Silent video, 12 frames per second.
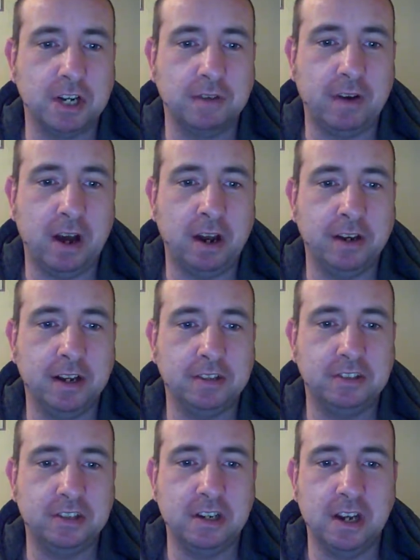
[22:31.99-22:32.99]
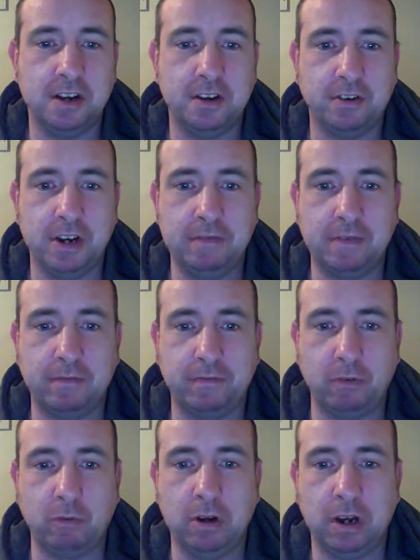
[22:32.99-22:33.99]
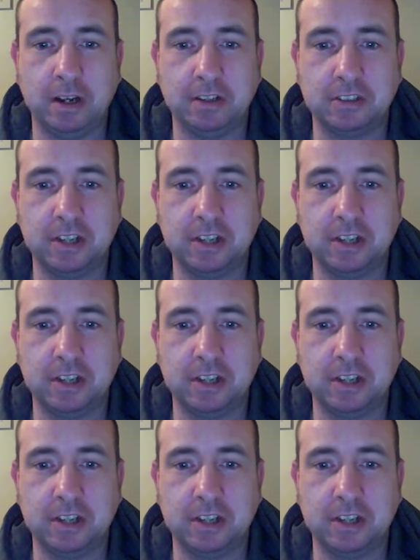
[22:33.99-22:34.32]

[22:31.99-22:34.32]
have ISDN or even phone lines